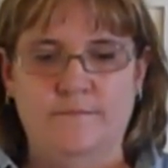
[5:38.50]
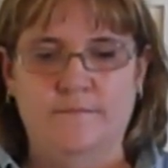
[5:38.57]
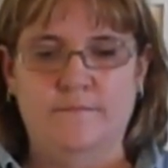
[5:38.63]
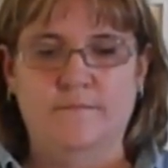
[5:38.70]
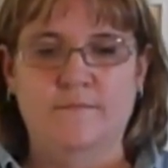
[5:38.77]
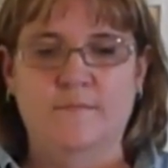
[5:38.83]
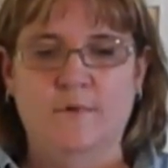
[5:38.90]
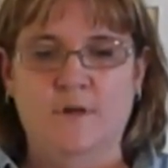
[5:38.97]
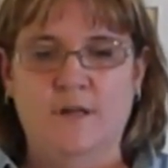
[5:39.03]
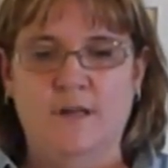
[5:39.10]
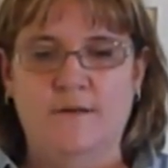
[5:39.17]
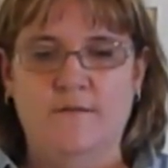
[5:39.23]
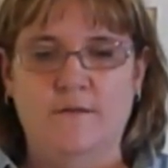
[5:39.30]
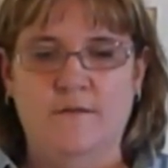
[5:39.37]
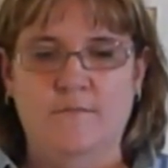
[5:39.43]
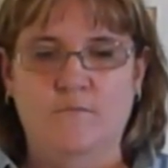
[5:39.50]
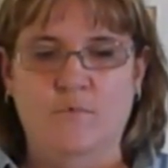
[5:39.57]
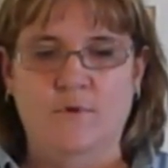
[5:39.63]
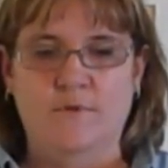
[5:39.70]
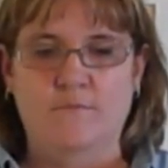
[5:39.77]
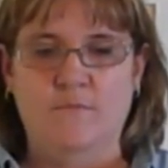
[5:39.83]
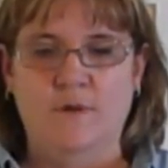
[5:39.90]
If you have more
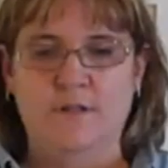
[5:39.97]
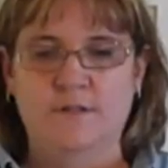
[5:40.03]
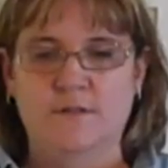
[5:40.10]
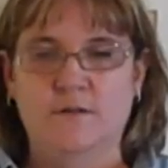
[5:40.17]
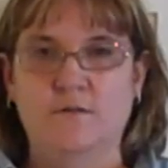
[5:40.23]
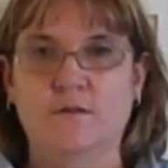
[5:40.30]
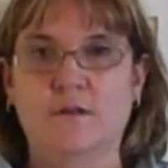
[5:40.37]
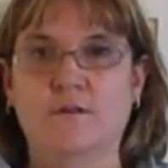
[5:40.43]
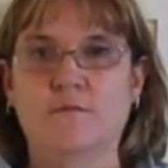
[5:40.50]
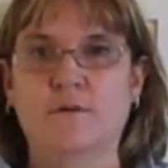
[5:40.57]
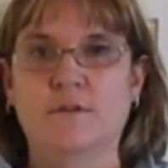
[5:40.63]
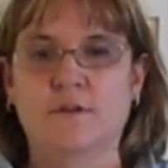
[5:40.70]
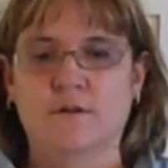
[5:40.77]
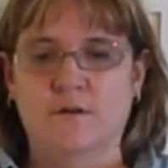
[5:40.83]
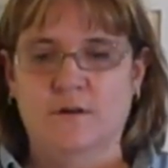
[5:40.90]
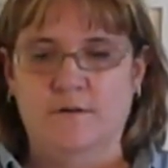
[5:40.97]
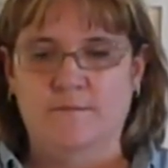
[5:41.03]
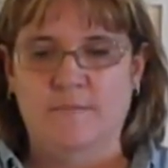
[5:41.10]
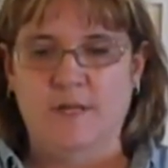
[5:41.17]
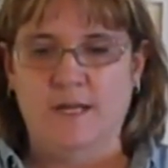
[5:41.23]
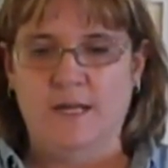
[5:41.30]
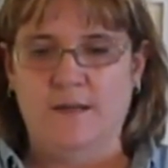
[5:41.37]
than one student with a target
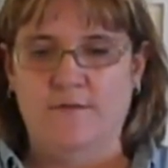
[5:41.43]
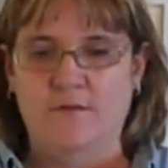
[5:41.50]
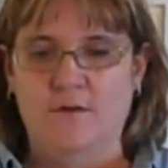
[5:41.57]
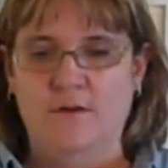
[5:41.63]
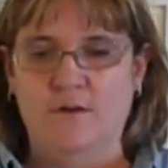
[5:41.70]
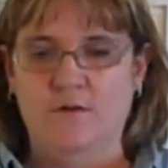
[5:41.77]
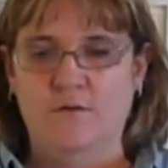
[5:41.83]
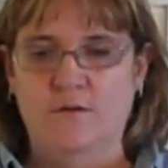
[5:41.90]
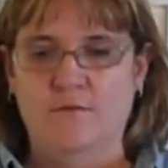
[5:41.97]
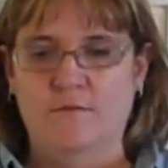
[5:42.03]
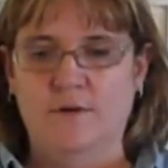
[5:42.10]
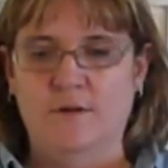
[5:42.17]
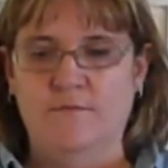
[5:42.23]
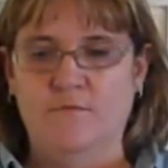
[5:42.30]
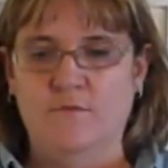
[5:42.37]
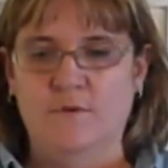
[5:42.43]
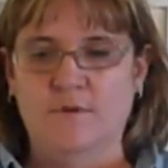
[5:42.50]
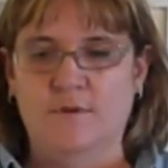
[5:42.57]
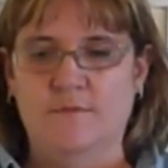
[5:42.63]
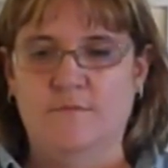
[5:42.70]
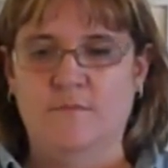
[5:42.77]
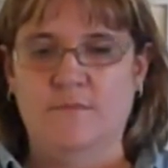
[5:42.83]
behavior, do you reinforce
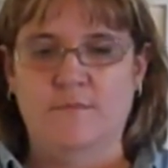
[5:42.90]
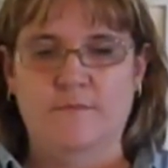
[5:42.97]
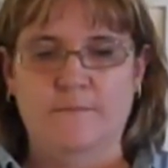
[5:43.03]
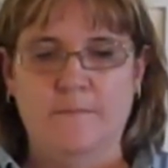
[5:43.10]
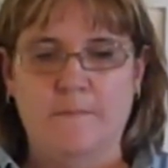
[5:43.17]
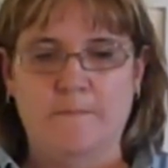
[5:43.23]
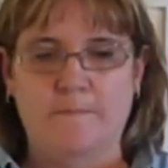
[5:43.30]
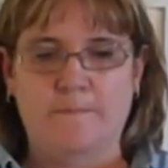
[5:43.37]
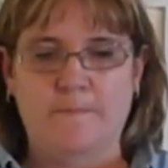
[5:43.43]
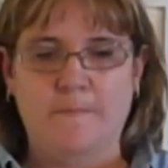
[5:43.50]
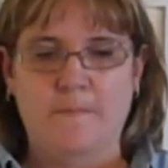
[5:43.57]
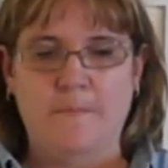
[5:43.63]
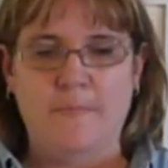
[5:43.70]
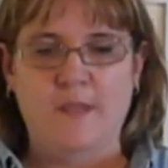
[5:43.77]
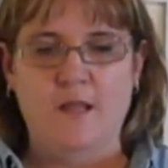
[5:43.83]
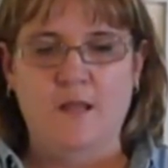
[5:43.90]
them with the same thing?